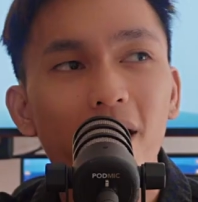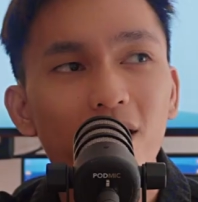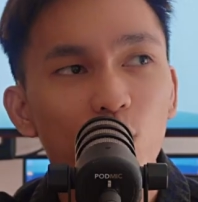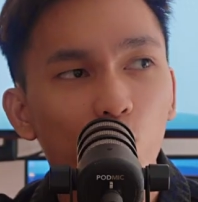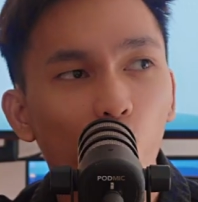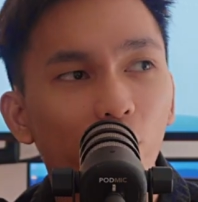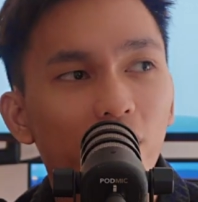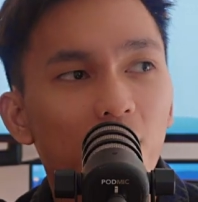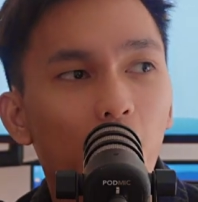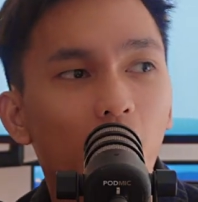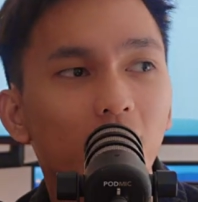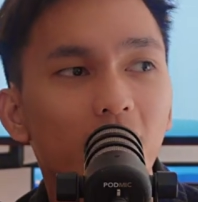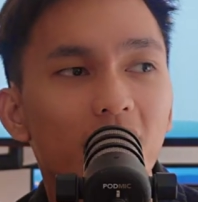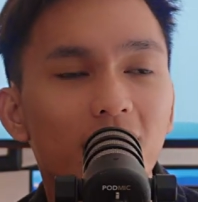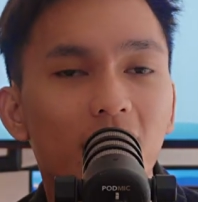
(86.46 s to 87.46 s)
stories
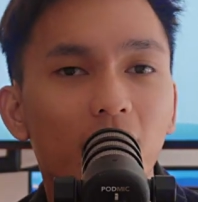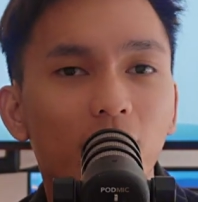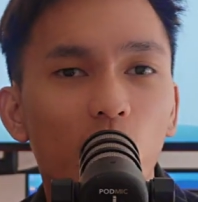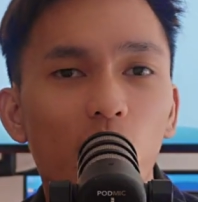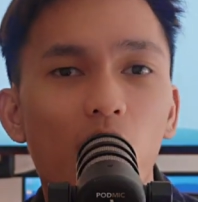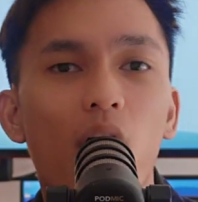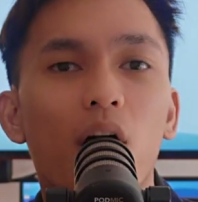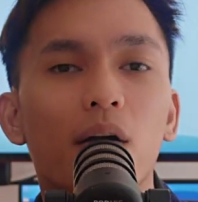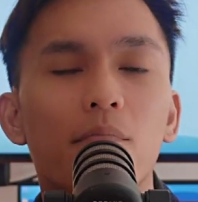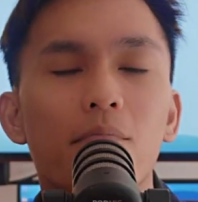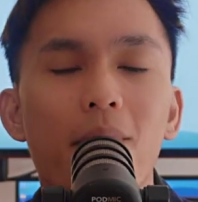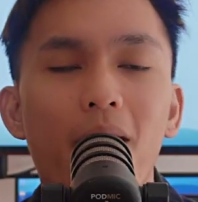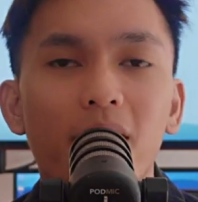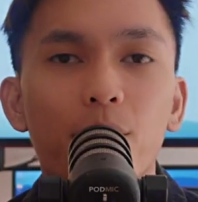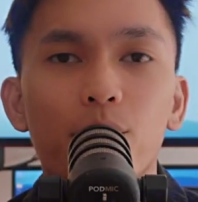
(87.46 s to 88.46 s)
about this, that there are
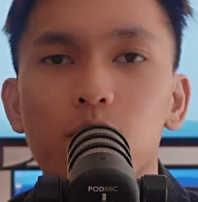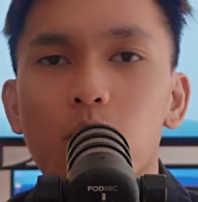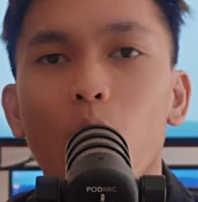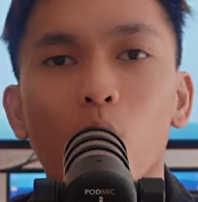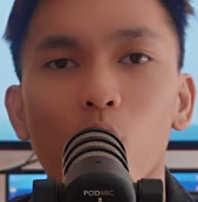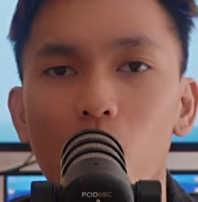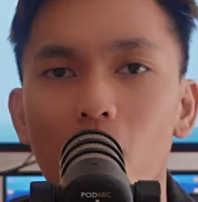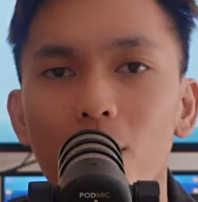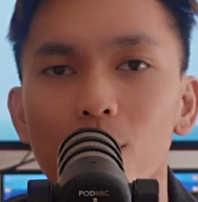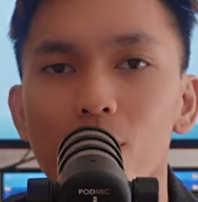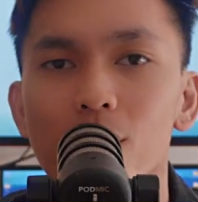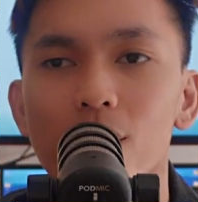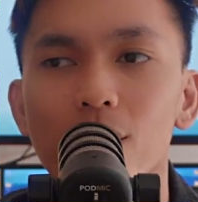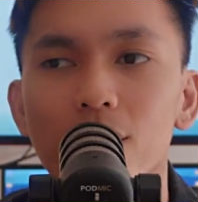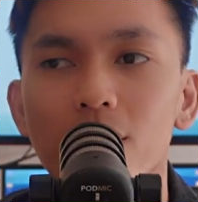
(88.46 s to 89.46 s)
many
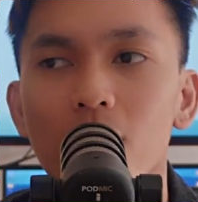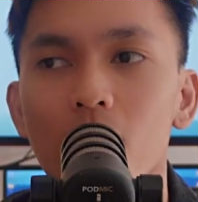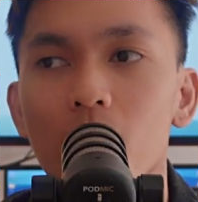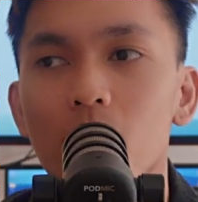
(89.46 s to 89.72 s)
programmers